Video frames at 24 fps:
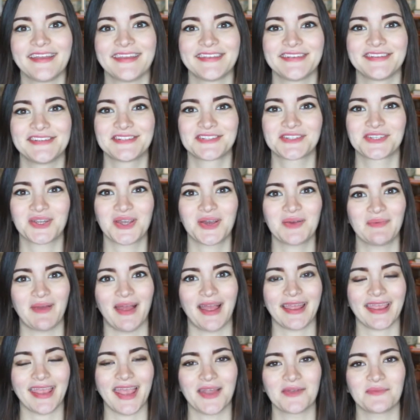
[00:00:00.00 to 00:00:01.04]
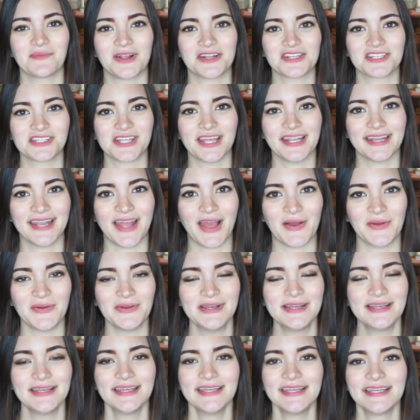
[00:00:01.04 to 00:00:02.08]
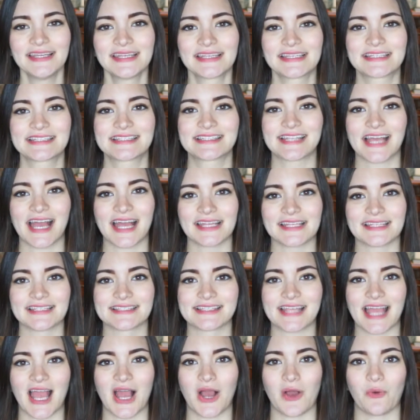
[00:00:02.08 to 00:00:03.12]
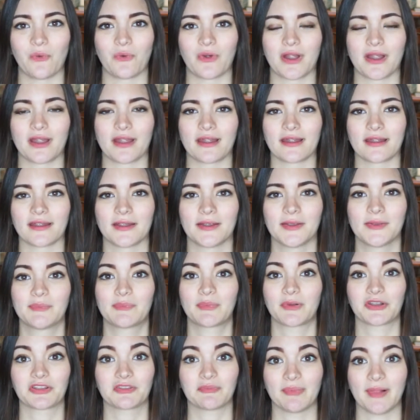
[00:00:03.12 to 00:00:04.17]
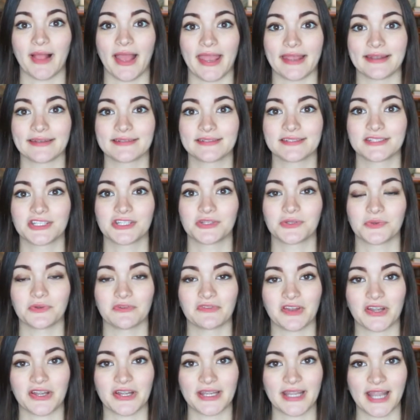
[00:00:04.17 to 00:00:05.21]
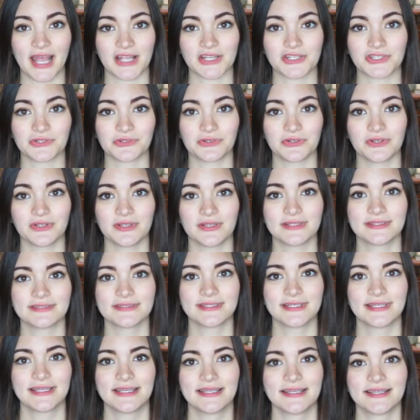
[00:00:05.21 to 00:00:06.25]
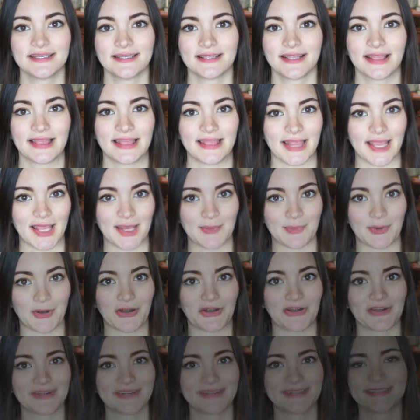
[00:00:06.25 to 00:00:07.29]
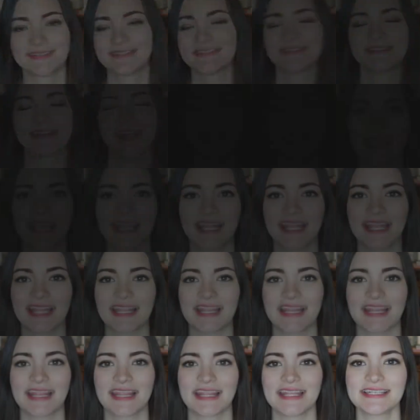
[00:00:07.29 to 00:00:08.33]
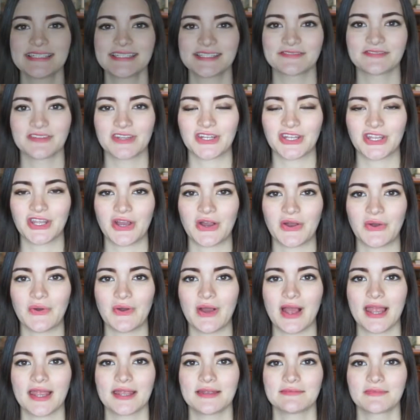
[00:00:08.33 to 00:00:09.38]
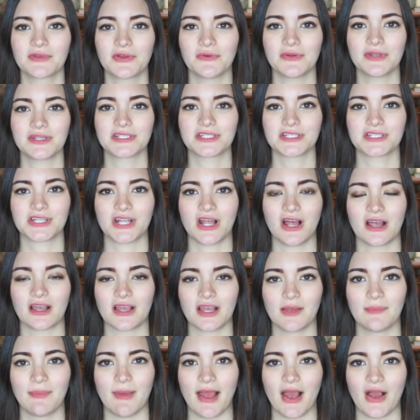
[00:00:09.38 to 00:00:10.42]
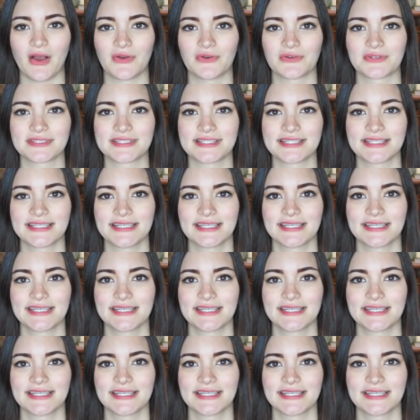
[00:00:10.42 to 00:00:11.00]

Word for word: you should go back and watch that now because that is our birth plan to do a very natural labor. In this video, I am going to talk about